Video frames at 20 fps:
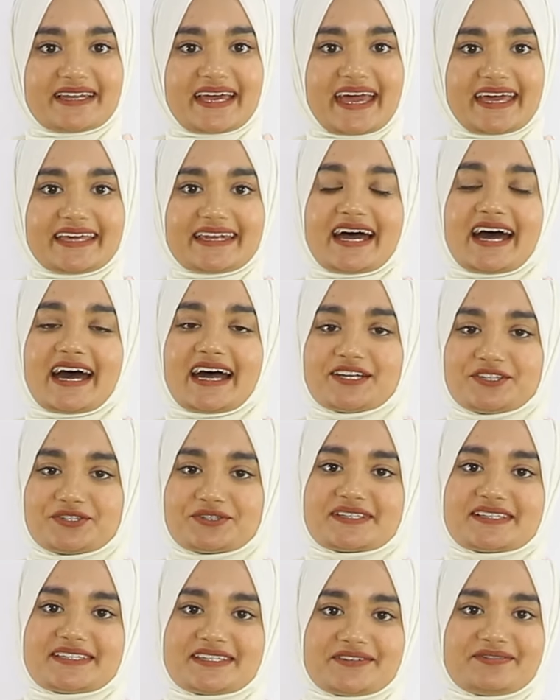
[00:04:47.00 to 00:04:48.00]
at
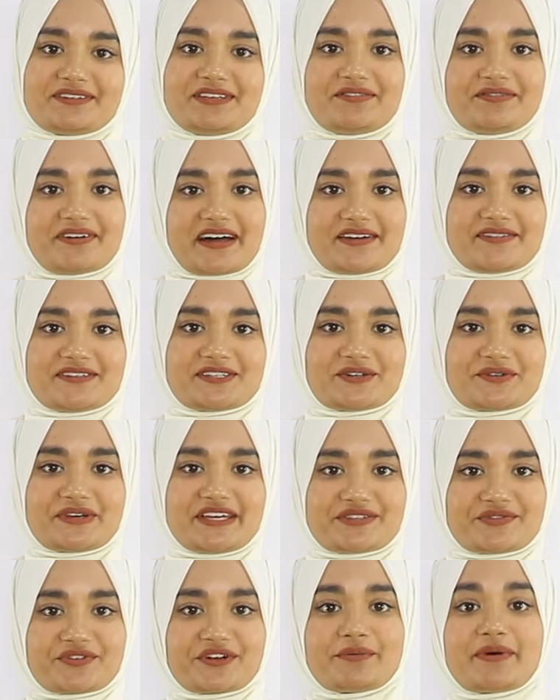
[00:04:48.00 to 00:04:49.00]
175
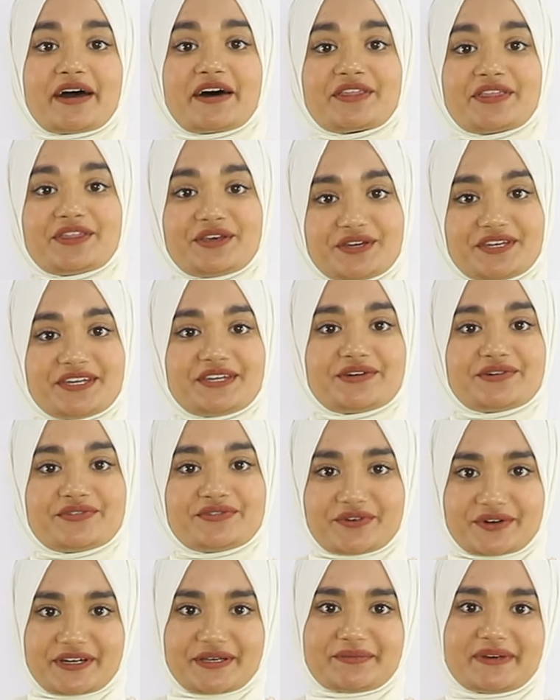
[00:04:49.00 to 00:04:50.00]
degrees for about 30 to
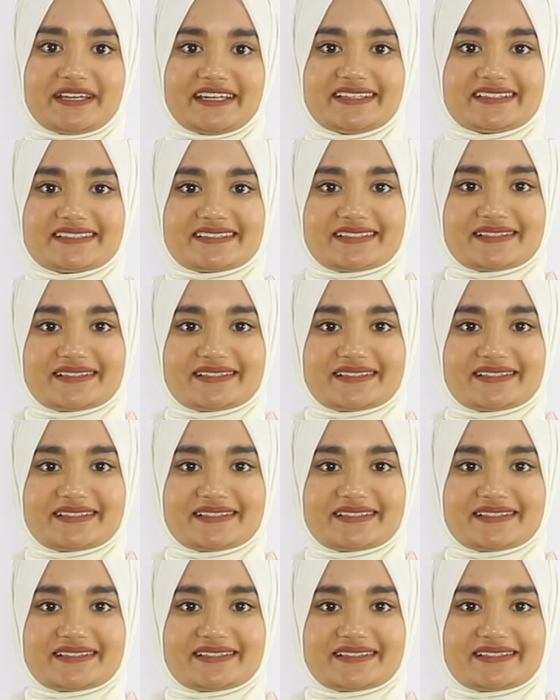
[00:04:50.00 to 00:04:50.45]
40 minutes.